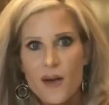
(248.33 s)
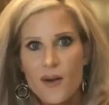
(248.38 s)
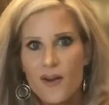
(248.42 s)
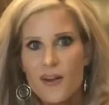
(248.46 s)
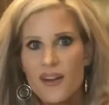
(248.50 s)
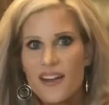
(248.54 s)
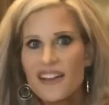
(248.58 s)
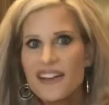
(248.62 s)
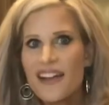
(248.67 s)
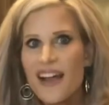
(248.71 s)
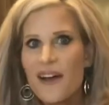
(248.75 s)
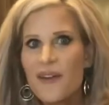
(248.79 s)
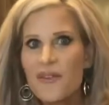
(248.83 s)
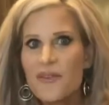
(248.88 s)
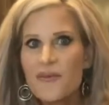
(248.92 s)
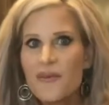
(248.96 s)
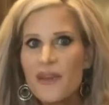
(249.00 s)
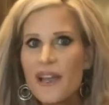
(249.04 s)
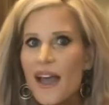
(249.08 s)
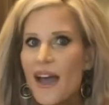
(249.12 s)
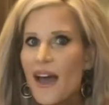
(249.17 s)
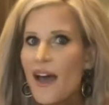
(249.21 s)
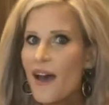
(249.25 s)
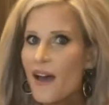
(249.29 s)
Now that we
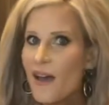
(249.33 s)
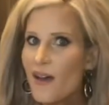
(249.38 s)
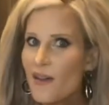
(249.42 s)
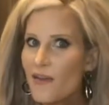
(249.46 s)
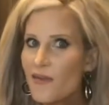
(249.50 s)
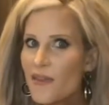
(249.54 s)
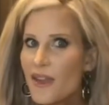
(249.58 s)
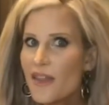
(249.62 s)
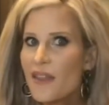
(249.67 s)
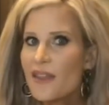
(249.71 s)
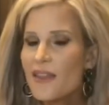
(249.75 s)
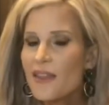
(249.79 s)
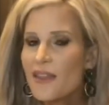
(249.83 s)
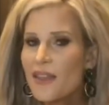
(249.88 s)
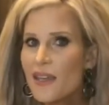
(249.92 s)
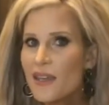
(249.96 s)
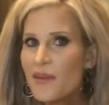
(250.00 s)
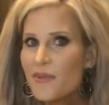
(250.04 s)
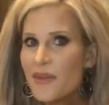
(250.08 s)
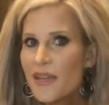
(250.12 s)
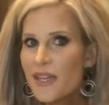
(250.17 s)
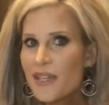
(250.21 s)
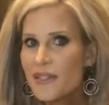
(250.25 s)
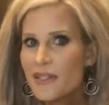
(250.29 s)
have the
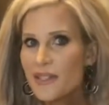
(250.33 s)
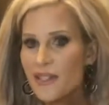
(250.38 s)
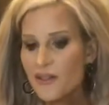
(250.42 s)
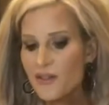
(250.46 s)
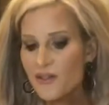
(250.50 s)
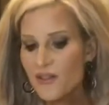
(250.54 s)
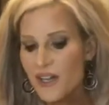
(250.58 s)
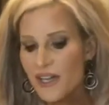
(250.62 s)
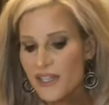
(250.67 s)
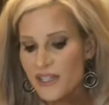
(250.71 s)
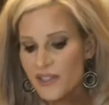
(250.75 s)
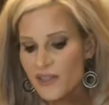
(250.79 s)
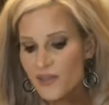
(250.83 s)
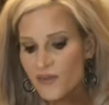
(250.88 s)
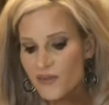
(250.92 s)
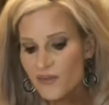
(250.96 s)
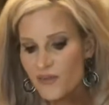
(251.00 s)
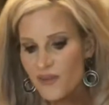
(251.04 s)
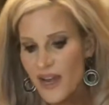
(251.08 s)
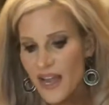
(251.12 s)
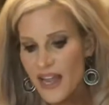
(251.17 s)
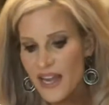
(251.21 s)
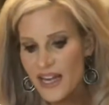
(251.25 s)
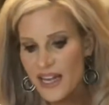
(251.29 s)
pizza crust
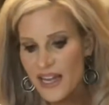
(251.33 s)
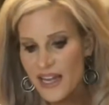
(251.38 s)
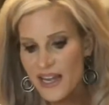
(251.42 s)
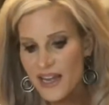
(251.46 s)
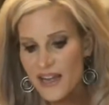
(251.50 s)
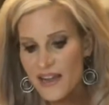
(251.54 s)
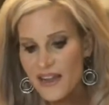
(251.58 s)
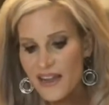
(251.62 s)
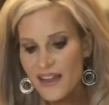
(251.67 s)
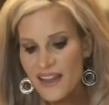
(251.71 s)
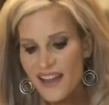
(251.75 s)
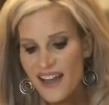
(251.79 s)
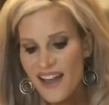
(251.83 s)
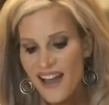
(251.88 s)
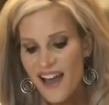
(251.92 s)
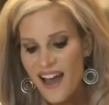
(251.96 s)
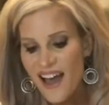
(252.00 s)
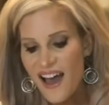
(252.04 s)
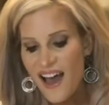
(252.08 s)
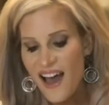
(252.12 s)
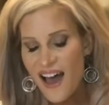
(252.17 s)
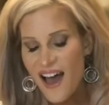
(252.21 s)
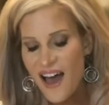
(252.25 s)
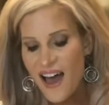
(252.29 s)
ready,
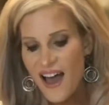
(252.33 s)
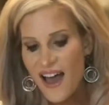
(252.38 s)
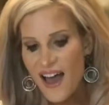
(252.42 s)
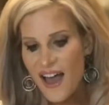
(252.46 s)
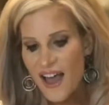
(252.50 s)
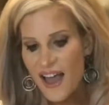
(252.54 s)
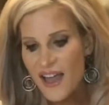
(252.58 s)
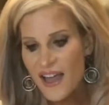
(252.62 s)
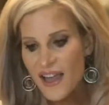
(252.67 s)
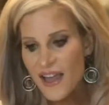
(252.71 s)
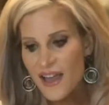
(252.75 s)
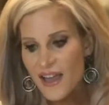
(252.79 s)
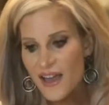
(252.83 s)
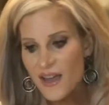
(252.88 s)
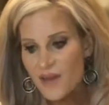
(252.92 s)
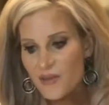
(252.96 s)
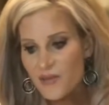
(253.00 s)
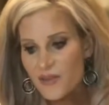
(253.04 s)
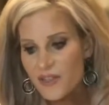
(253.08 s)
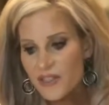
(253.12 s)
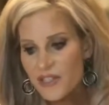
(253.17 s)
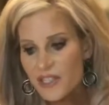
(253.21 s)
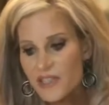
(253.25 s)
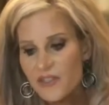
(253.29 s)
I am
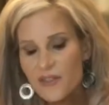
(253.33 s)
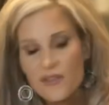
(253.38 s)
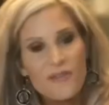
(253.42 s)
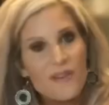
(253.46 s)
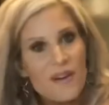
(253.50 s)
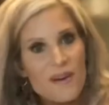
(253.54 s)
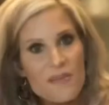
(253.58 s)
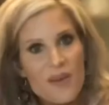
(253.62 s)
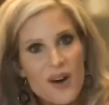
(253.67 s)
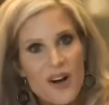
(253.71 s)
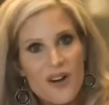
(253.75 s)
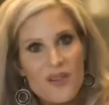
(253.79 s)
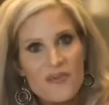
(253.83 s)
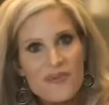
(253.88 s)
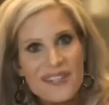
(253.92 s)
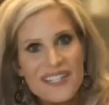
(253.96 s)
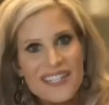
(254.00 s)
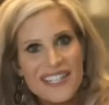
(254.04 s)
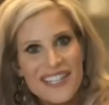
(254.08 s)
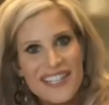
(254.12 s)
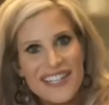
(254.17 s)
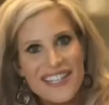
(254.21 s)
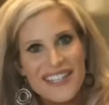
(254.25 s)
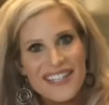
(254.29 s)
going to do the fun part,
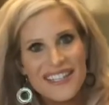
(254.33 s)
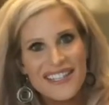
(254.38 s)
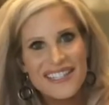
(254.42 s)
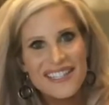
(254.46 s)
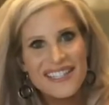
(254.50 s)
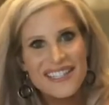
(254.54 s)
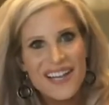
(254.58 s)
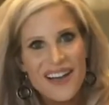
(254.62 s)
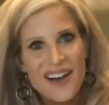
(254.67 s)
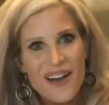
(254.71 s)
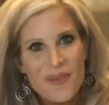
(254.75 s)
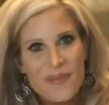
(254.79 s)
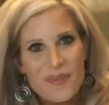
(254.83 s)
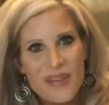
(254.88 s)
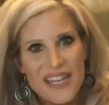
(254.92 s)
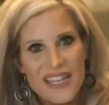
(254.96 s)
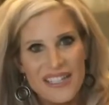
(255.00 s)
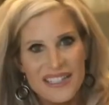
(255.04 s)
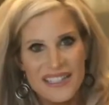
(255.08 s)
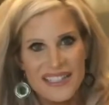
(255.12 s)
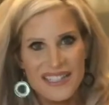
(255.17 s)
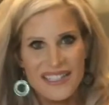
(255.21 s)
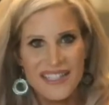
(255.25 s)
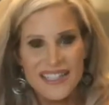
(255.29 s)
which is top
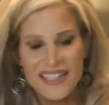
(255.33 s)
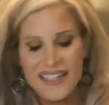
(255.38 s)
it.